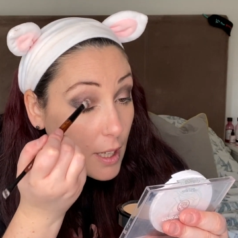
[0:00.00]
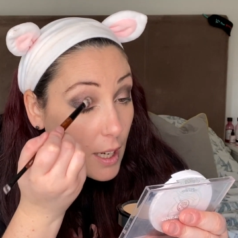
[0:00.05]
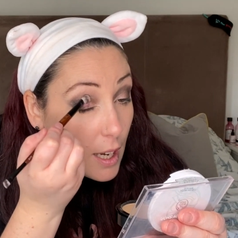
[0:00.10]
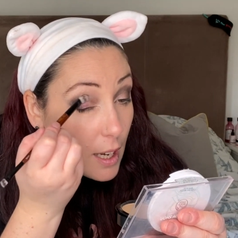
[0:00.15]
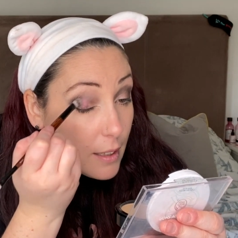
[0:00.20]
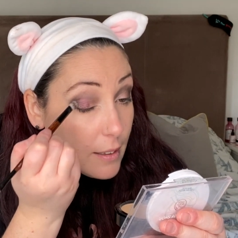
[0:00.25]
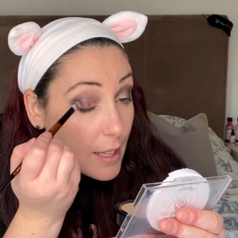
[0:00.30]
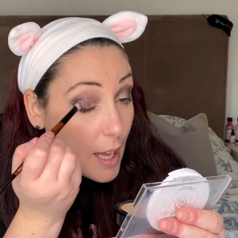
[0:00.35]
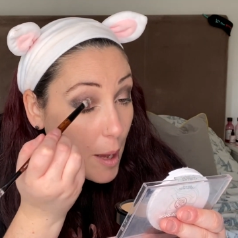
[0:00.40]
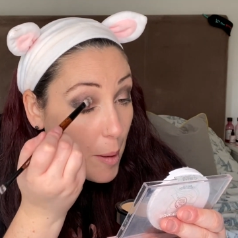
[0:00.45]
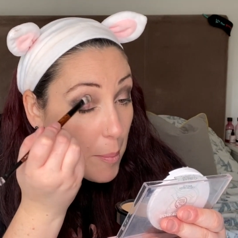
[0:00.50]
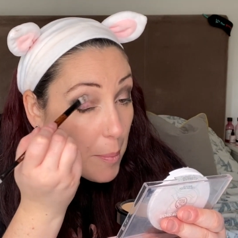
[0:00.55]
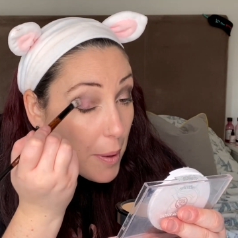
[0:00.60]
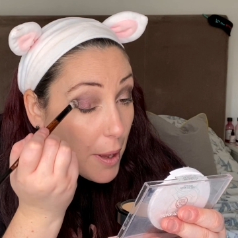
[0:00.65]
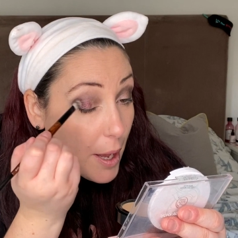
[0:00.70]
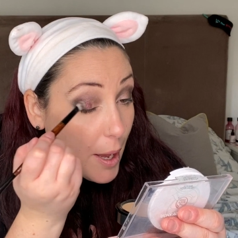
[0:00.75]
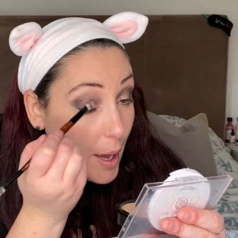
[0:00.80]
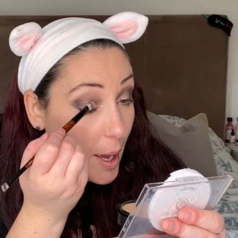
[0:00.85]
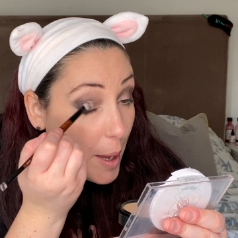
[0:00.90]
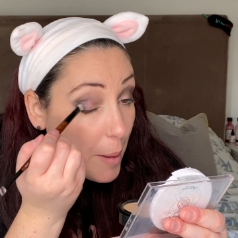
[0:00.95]
And that
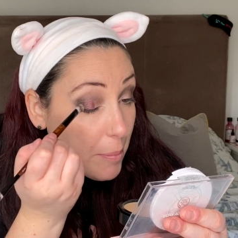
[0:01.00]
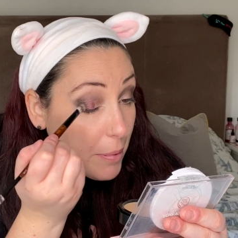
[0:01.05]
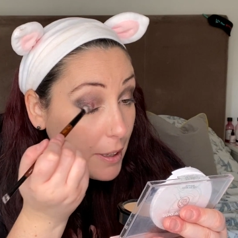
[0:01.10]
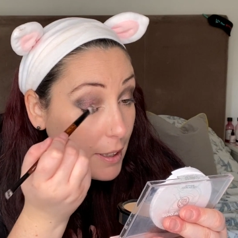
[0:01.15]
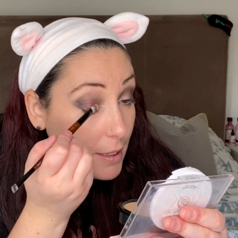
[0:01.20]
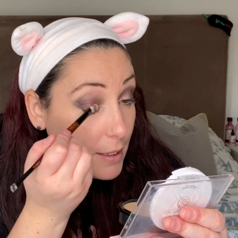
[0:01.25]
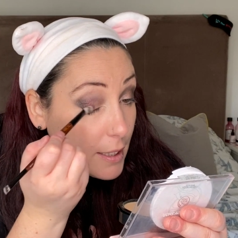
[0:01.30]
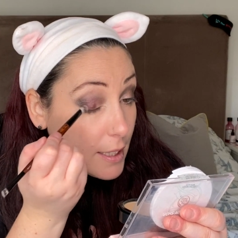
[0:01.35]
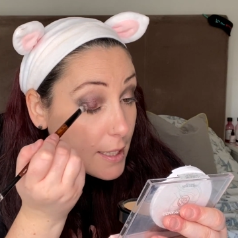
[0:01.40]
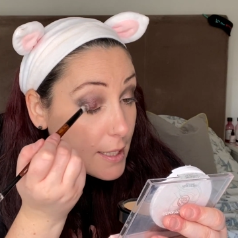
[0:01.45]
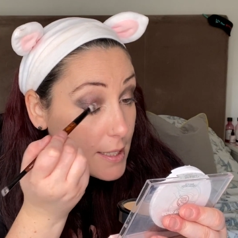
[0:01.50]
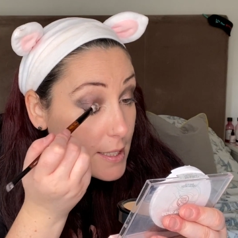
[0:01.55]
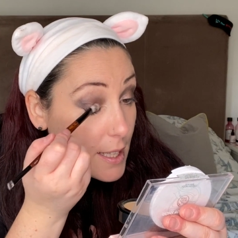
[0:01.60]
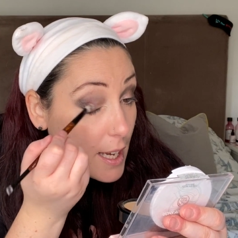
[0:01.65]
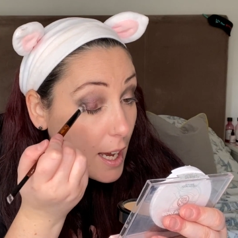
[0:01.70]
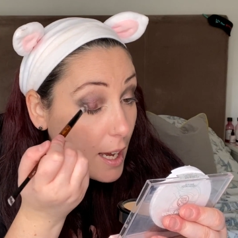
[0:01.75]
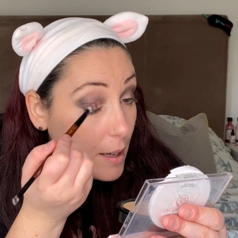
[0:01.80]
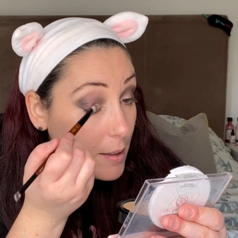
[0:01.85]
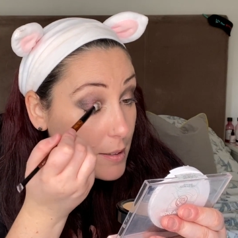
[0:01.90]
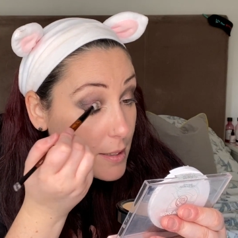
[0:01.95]
purple is
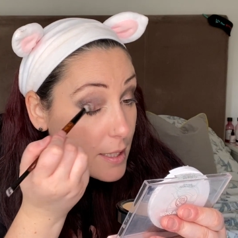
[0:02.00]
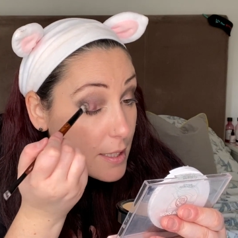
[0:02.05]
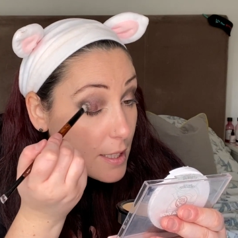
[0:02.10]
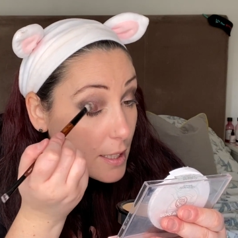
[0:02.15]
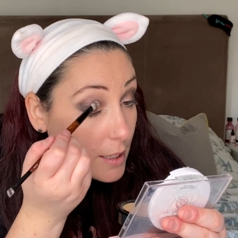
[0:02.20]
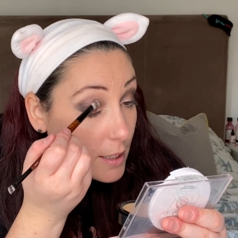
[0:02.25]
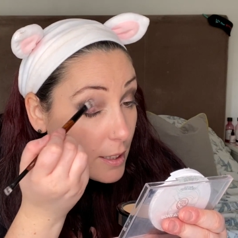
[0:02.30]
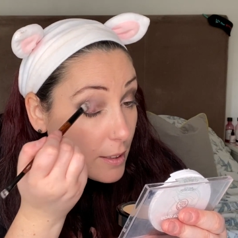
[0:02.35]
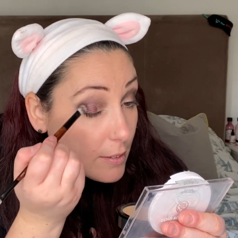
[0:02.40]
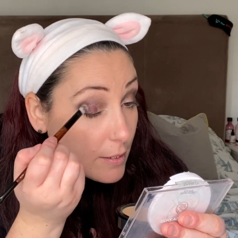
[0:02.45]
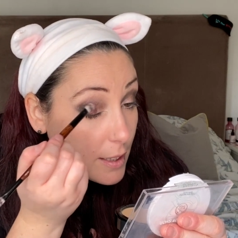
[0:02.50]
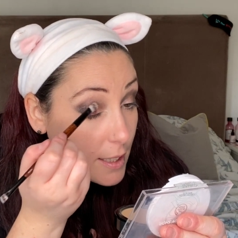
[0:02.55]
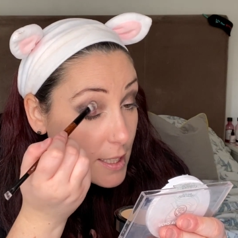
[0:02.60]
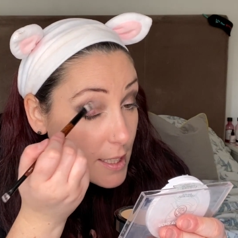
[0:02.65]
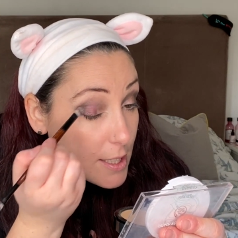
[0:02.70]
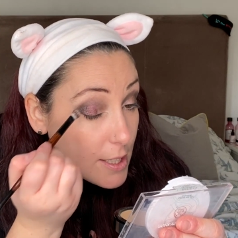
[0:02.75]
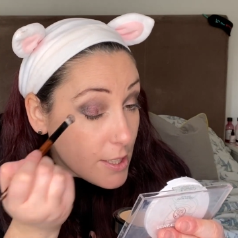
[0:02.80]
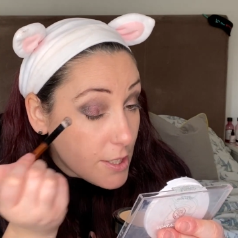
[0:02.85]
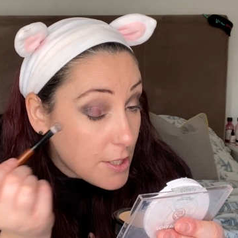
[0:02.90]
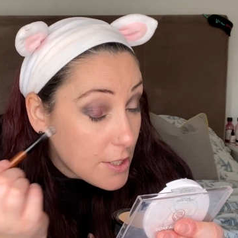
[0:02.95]
absolutely
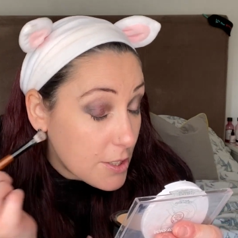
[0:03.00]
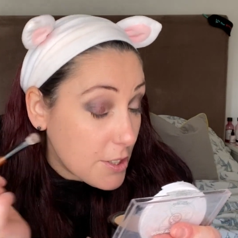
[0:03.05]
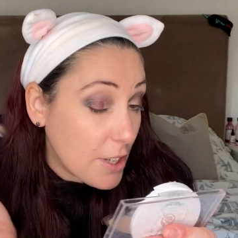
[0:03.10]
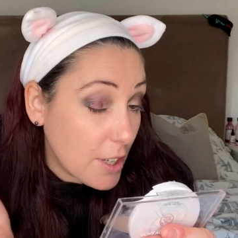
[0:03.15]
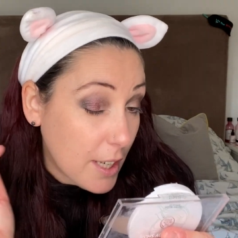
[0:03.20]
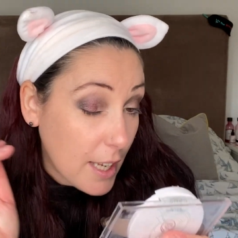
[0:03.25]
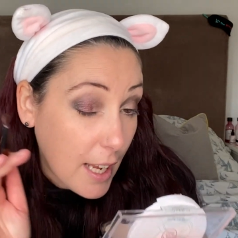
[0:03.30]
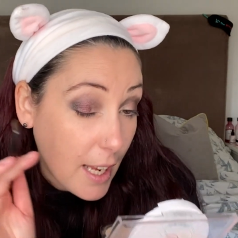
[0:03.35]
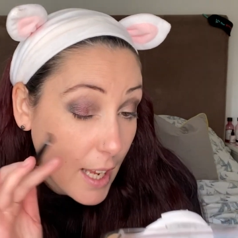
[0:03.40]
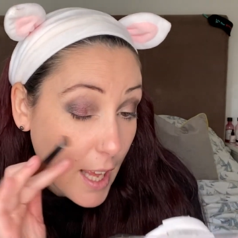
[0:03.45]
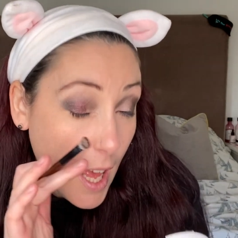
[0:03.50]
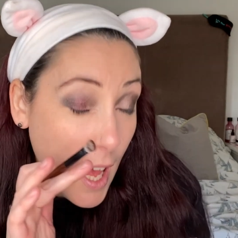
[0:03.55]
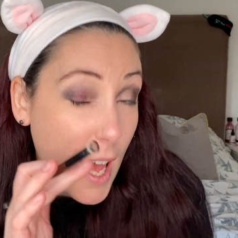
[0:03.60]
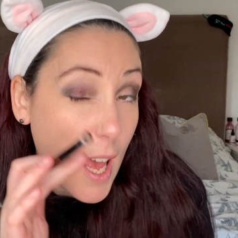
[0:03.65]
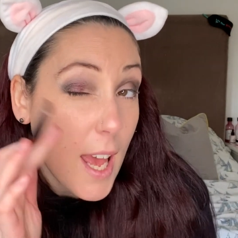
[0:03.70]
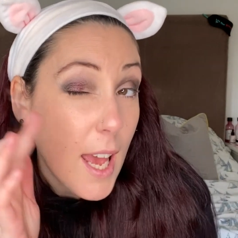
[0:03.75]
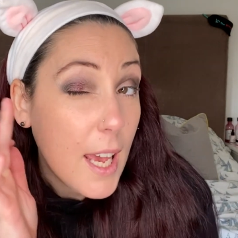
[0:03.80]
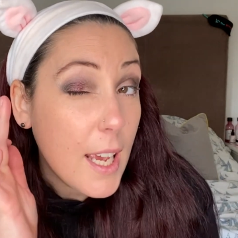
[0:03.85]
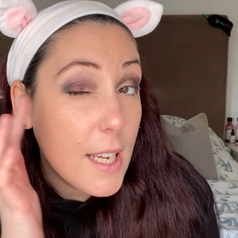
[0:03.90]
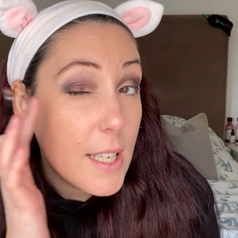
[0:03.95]
stunning.
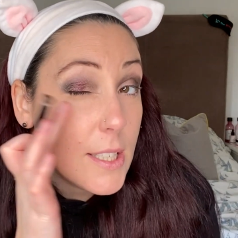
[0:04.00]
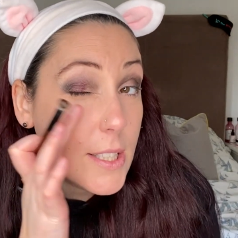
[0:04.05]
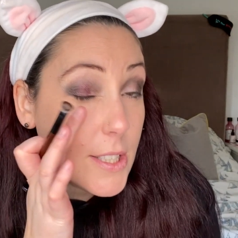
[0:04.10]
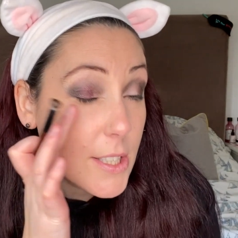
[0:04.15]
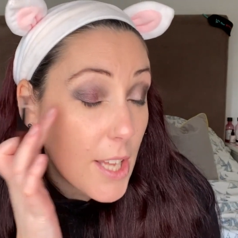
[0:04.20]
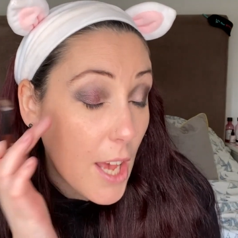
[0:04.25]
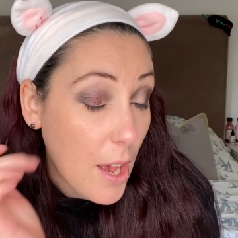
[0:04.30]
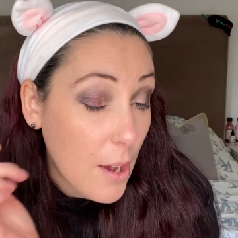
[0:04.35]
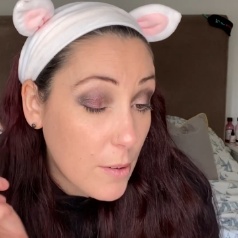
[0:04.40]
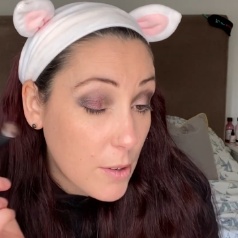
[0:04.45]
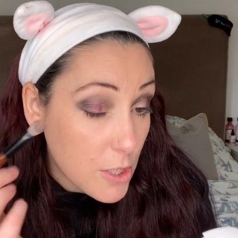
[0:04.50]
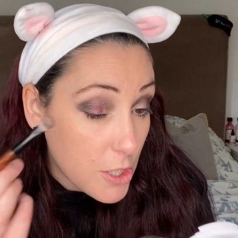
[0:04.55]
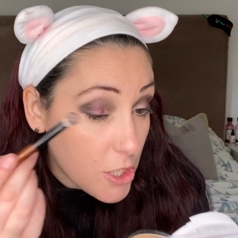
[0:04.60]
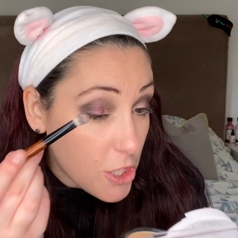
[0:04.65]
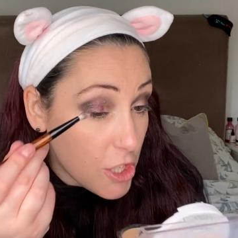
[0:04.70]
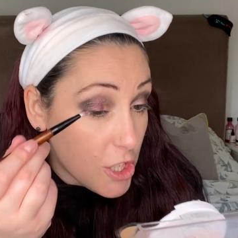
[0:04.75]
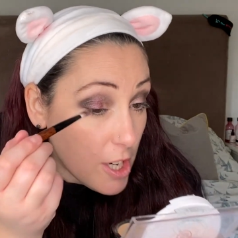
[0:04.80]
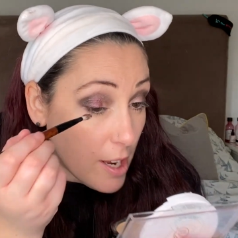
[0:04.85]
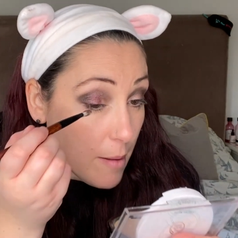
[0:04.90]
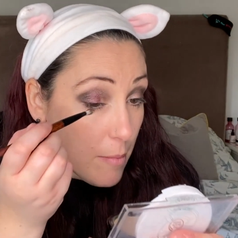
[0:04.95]
It's so
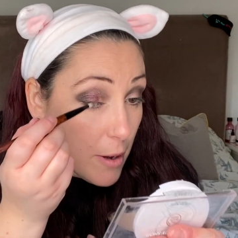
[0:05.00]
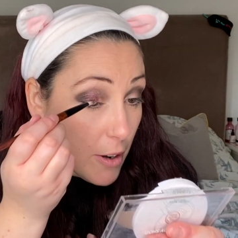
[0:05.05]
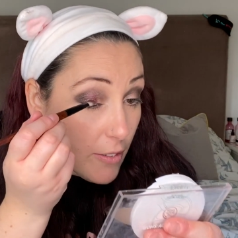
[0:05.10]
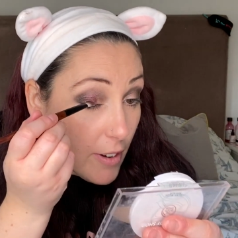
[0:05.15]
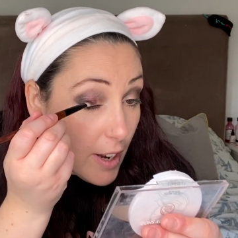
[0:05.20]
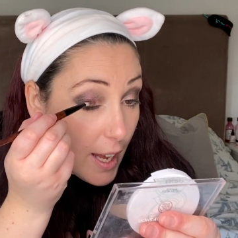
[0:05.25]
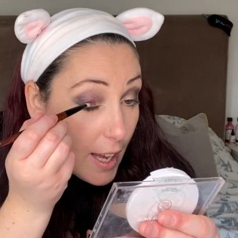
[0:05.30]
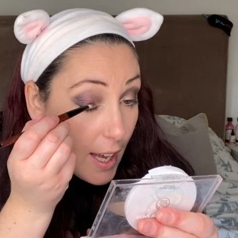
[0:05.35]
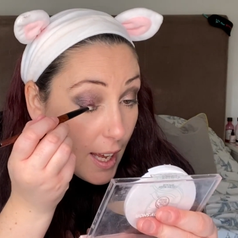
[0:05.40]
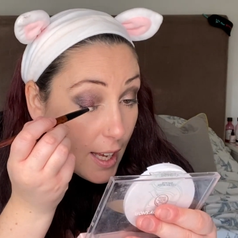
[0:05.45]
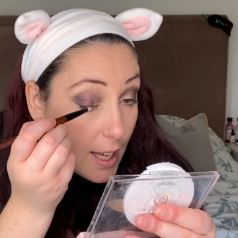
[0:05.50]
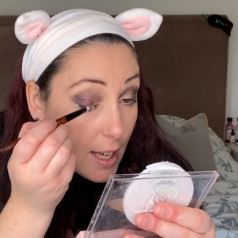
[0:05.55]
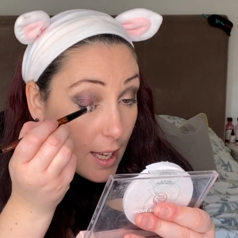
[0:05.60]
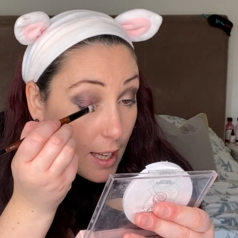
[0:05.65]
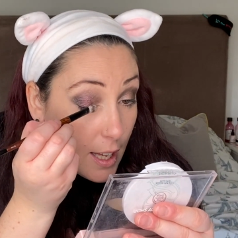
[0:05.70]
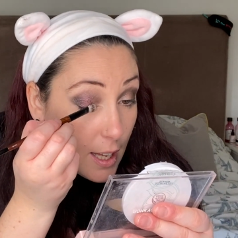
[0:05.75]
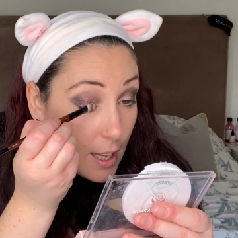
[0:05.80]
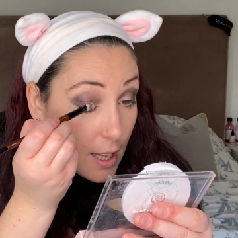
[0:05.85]
shimmery.